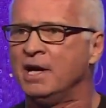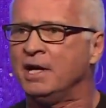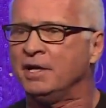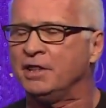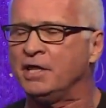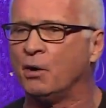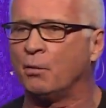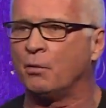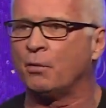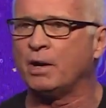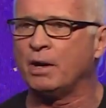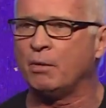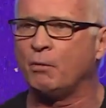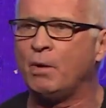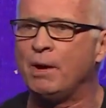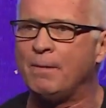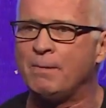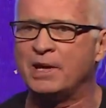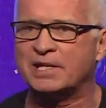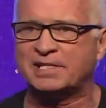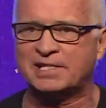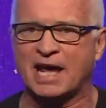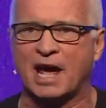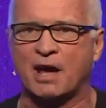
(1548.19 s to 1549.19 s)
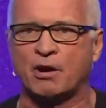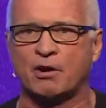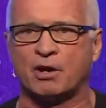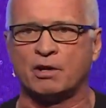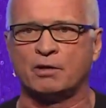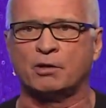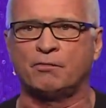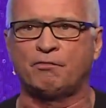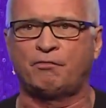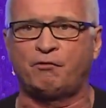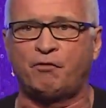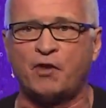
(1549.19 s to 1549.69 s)
That we miss out
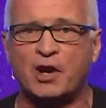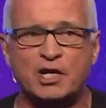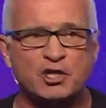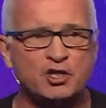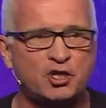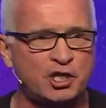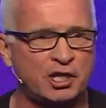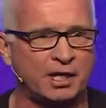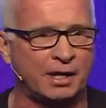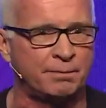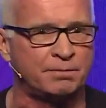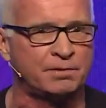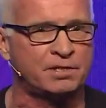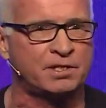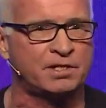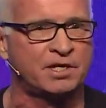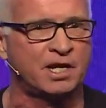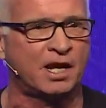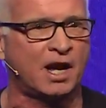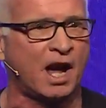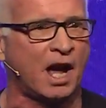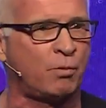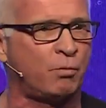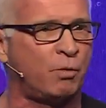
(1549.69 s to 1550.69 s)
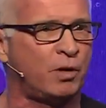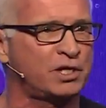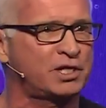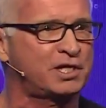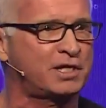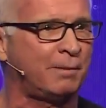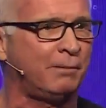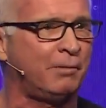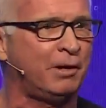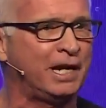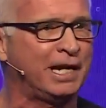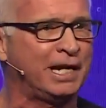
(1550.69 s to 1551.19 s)
on friendships that God wants
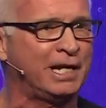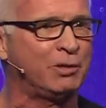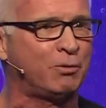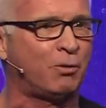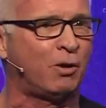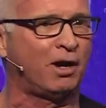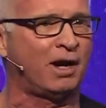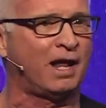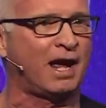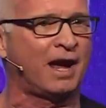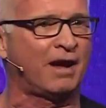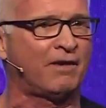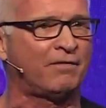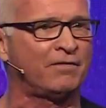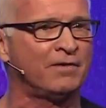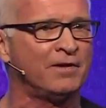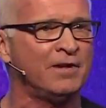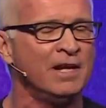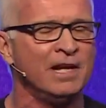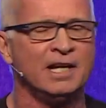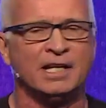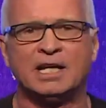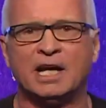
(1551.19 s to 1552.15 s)
to bring into our life.